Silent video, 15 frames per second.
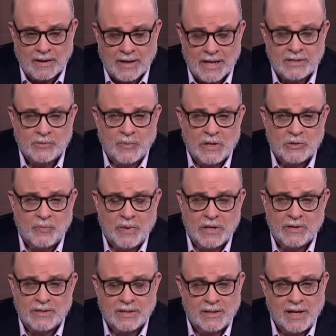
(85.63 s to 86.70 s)
It's much
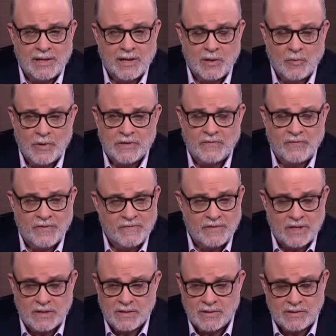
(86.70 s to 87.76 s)
bigger today than it was
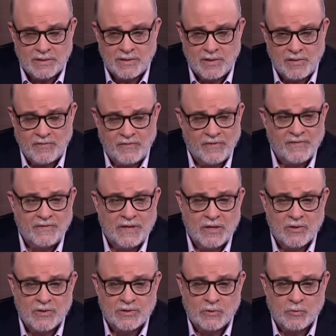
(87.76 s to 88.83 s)
50 years ago. 50
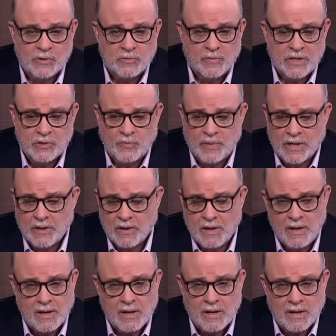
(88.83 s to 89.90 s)
years, it was much bigger
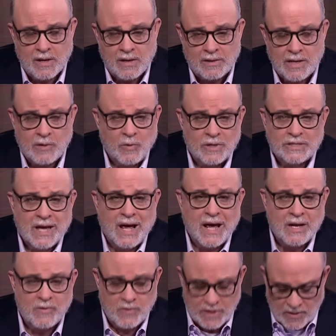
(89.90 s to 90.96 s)
than it was
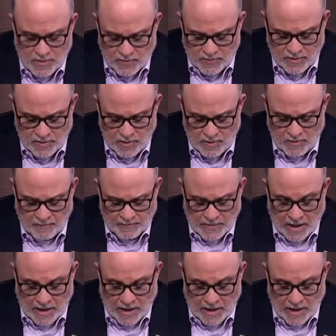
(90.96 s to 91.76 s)
100 years ago.